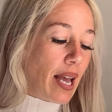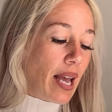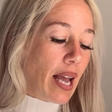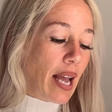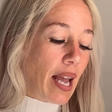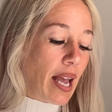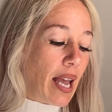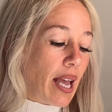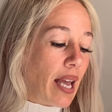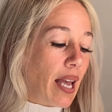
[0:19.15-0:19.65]

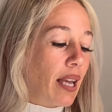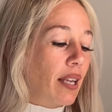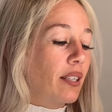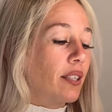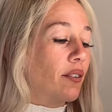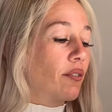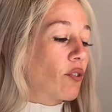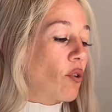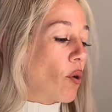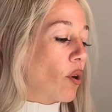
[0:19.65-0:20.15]
And
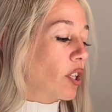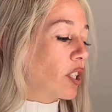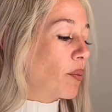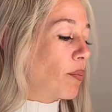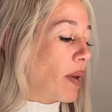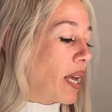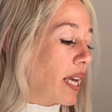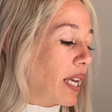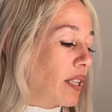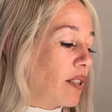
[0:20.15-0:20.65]
of course
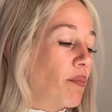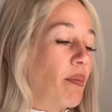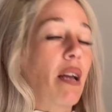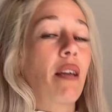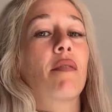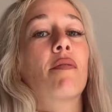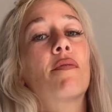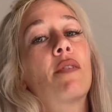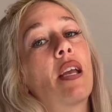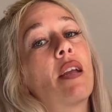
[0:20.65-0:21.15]
pink is my
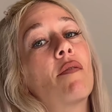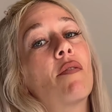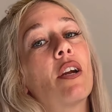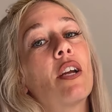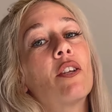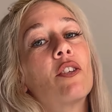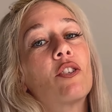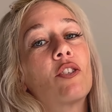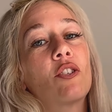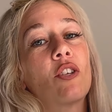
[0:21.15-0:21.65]

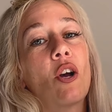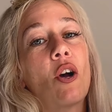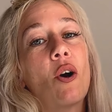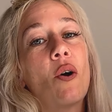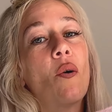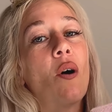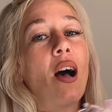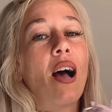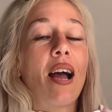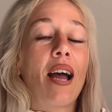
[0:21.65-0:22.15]
favorite,
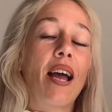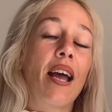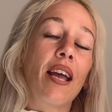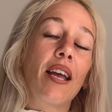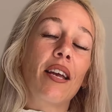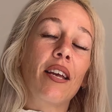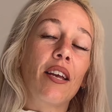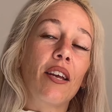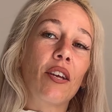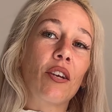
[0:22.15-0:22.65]
so I
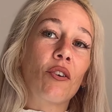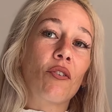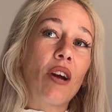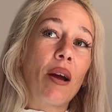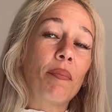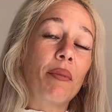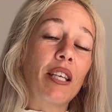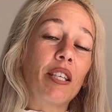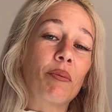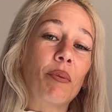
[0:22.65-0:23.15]

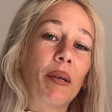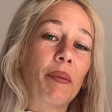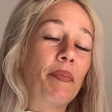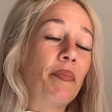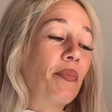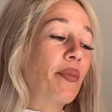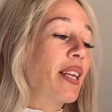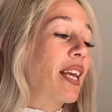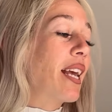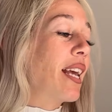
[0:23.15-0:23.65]
grabbed this one.
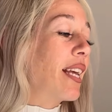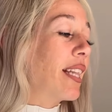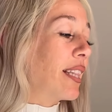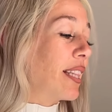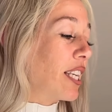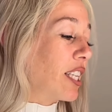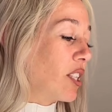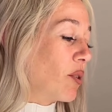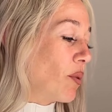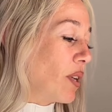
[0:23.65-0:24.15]

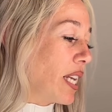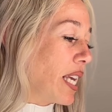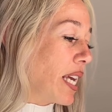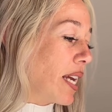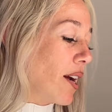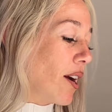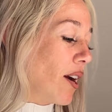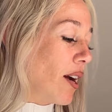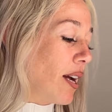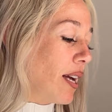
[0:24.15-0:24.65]
This one
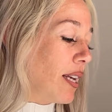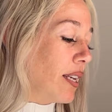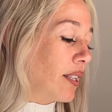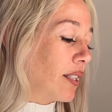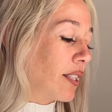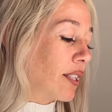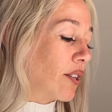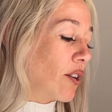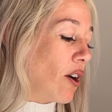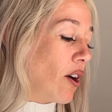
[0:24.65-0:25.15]
here
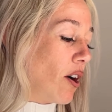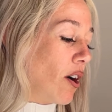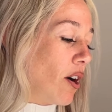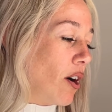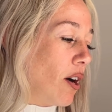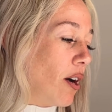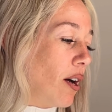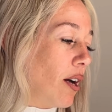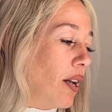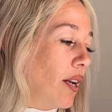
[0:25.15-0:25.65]
is
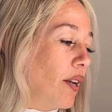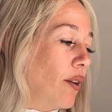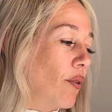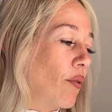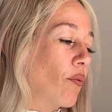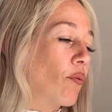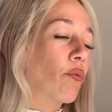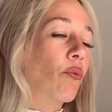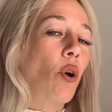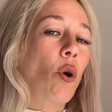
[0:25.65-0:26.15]
called
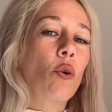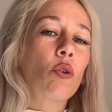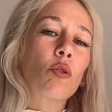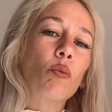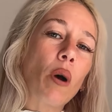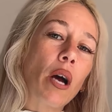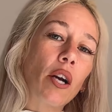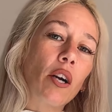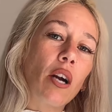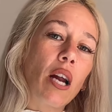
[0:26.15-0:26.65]

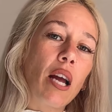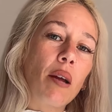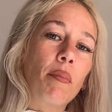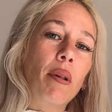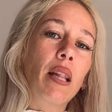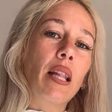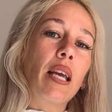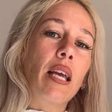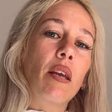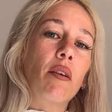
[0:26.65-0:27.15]
Rosewater, I
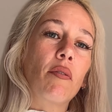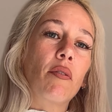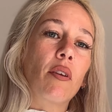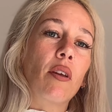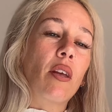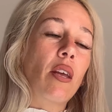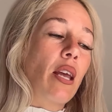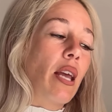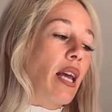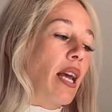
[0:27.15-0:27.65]
believe,
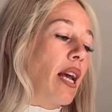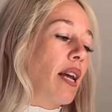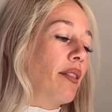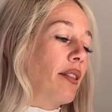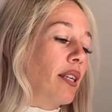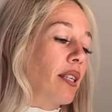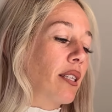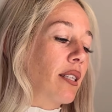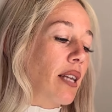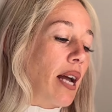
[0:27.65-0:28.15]
and
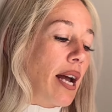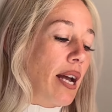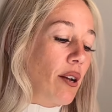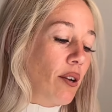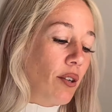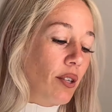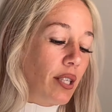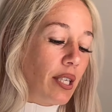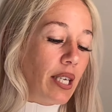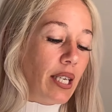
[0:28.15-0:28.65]
the
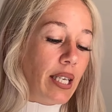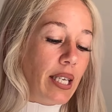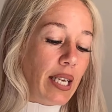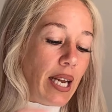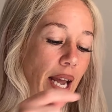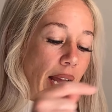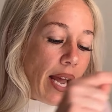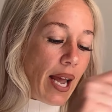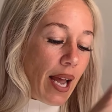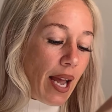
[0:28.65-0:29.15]
style
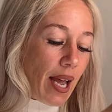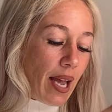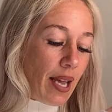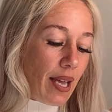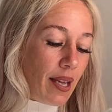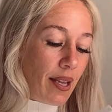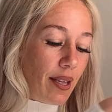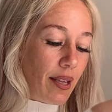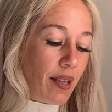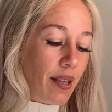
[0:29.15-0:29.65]
today
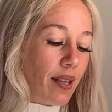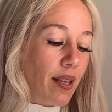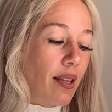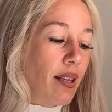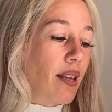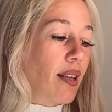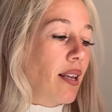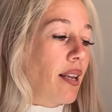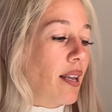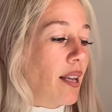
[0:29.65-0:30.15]

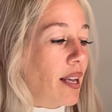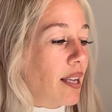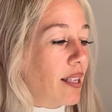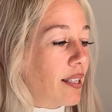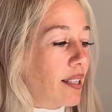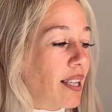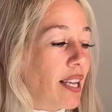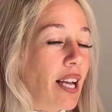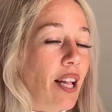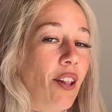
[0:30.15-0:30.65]
is
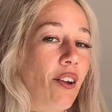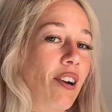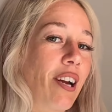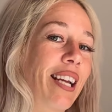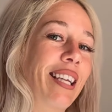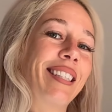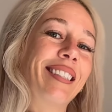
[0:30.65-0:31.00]
the Hilary.